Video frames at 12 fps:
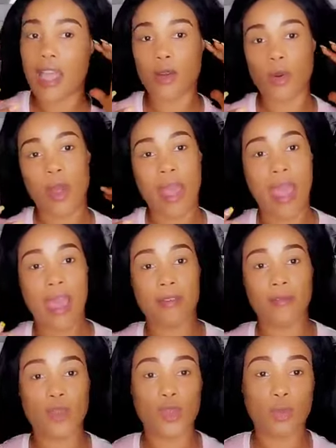I don't
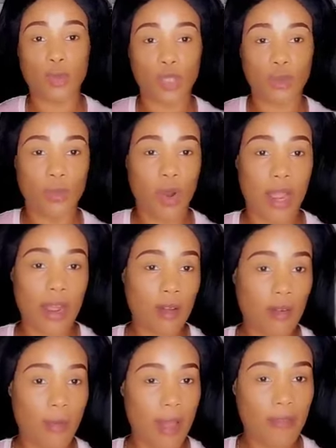have too much
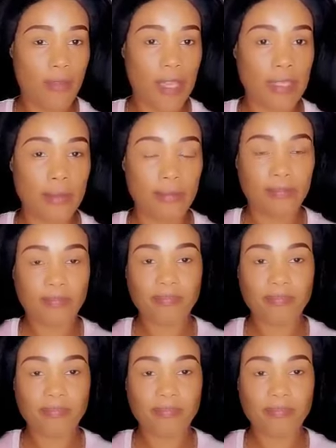product on my face,